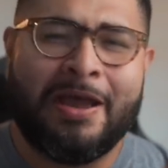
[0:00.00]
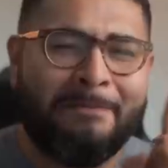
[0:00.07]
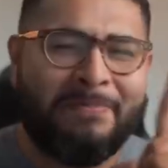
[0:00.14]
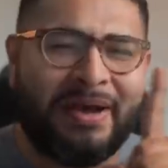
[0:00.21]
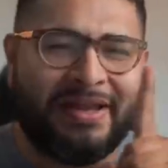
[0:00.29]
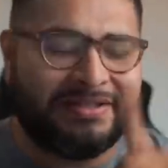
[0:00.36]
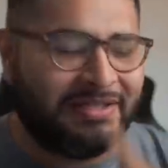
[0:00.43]

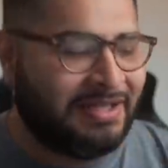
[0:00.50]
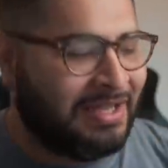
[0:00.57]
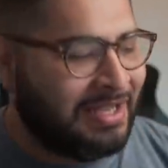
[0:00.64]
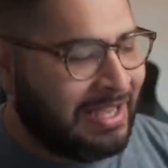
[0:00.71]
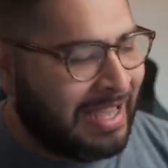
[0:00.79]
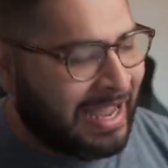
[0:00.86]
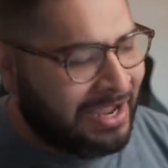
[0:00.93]
But
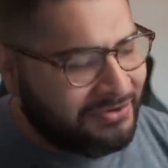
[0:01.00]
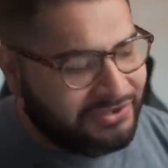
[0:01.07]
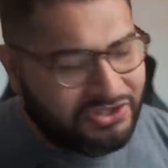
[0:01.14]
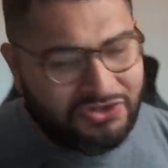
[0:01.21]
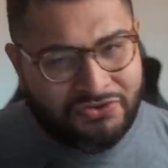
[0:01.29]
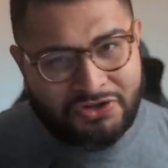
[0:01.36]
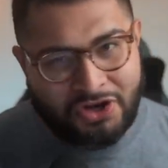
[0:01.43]
how
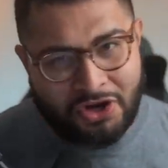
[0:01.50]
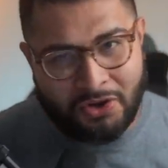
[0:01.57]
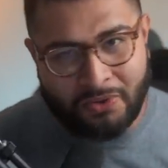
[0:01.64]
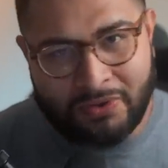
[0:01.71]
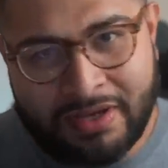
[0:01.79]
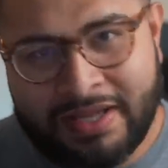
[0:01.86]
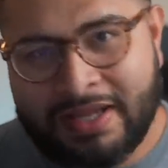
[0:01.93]
do you
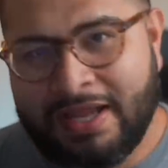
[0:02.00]
know